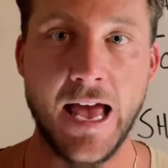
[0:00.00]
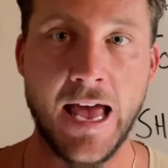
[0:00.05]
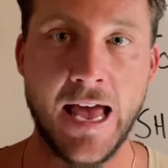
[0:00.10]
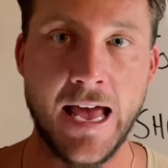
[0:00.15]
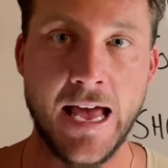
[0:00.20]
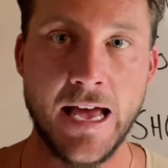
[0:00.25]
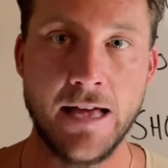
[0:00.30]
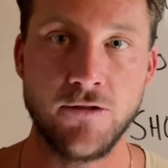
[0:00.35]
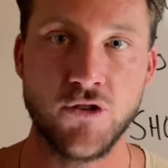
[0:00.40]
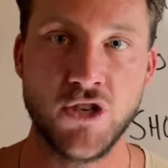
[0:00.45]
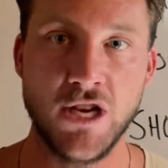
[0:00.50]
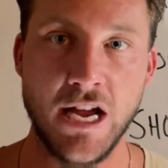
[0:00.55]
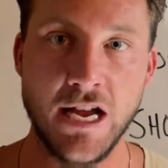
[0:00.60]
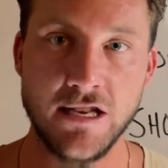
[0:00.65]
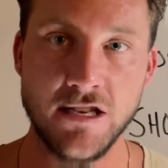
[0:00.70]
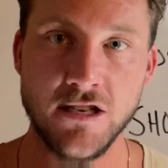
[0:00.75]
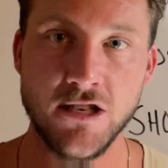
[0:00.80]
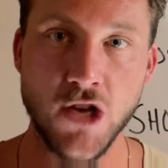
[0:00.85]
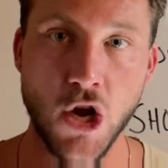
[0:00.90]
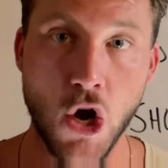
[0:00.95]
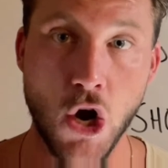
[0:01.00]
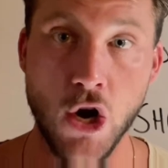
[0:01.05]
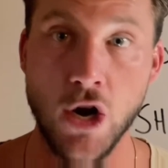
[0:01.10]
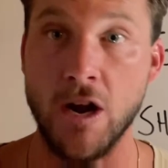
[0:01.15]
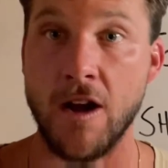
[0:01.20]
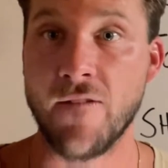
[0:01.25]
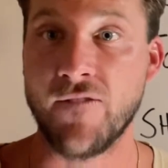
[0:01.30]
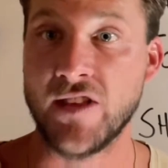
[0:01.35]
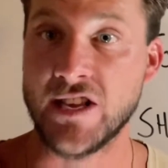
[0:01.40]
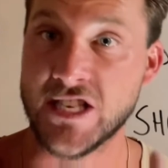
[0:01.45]
and chances are,
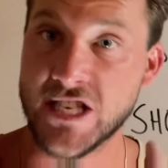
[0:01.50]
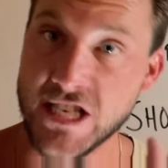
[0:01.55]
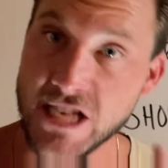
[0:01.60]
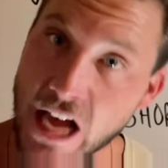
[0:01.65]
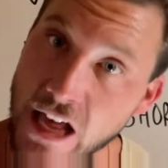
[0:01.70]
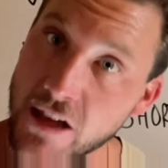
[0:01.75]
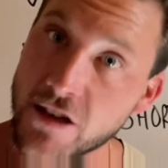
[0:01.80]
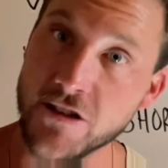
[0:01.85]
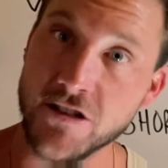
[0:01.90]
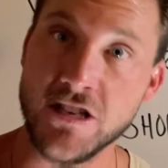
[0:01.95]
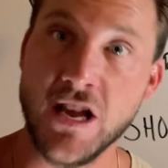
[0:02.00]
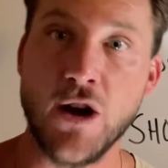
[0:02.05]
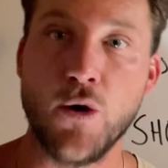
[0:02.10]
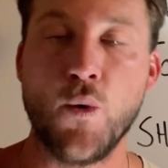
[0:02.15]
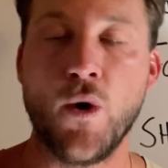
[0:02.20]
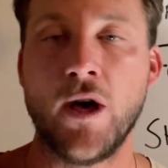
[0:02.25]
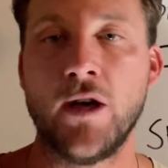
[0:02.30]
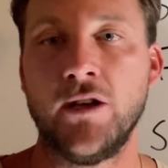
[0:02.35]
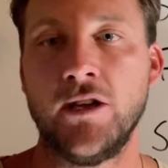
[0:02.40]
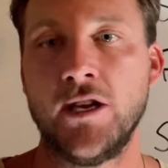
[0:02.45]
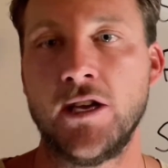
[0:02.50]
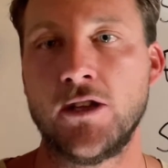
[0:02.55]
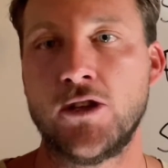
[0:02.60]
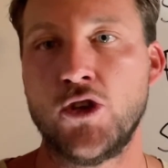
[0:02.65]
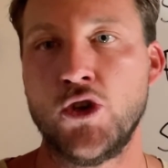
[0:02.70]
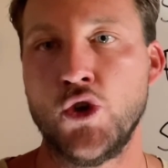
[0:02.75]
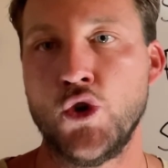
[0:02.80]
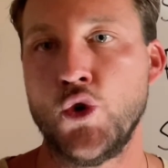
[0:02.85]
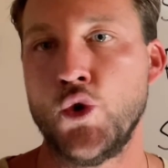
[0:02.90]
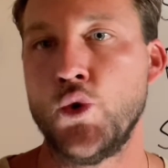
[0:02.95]
if the seller's not willing
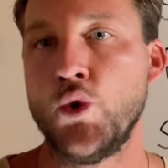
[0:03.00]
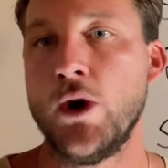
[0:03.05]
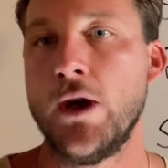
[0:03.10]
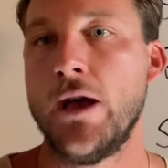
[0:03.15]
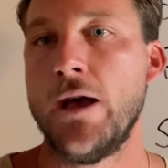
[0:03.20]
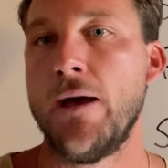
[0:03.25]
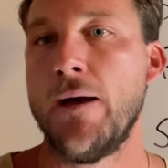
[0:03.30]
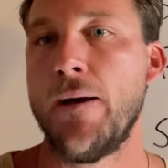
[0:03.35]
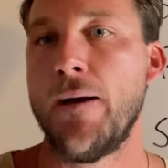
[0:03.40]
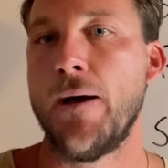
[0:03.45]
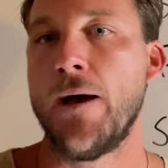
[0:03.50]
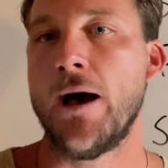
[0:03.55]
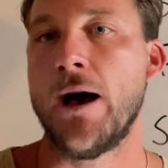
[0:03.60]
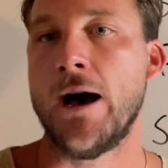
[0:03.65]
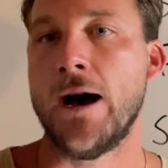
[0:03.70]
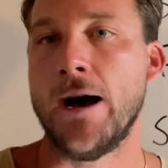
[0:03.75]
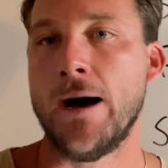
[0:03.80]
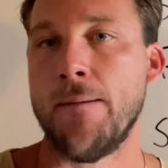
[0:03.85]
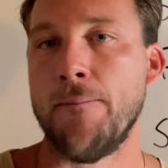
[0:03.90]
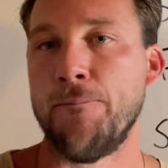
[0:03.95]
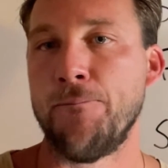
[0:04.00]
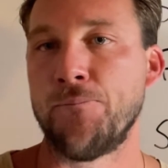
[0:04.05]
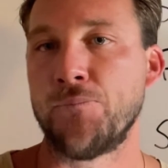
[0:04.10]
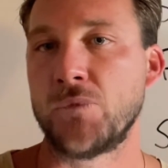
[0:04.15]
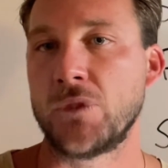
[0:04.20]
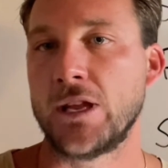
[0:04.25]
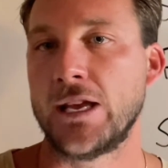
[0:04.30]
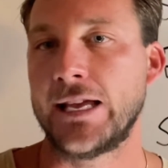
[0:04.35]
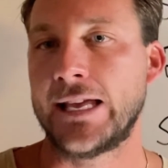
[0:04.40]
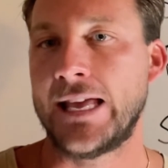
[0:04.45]
to
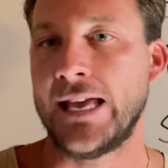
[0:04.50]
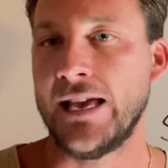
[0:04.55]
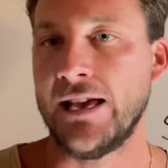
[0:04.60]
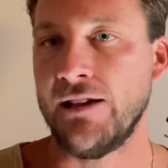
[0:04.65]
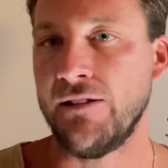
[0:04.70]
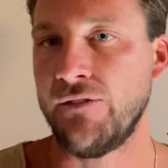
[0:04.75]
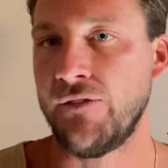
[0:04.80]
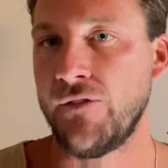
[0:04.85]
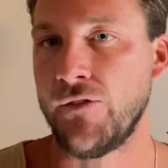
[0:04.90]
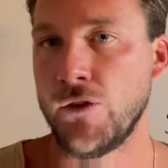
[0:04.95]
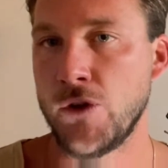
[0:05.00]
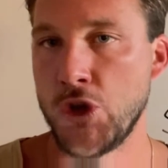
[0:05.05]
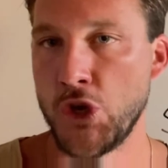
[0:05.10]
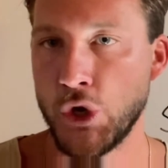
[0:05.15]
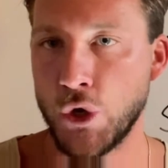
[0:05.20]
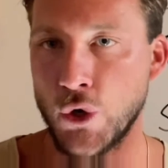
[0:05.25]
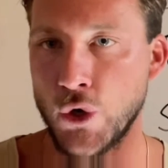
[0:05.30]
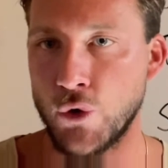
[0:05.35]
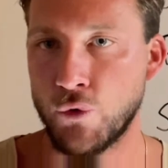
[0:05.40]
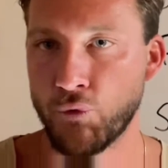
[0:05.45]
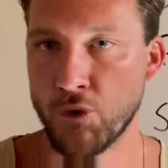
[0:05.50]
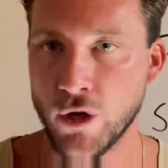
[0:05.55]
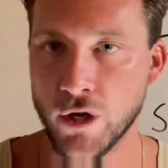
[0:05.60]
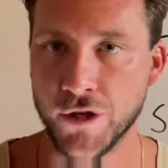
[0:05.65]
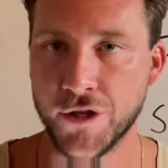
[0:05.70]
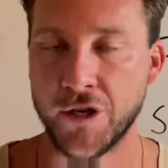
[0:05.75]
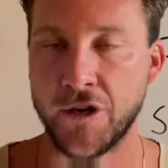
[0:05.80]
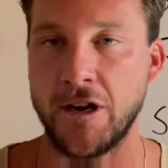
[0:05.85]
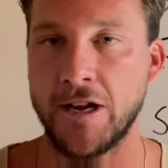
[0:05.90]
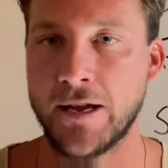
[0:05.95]
give your
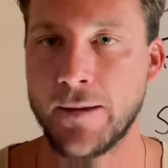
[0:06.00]
realtor a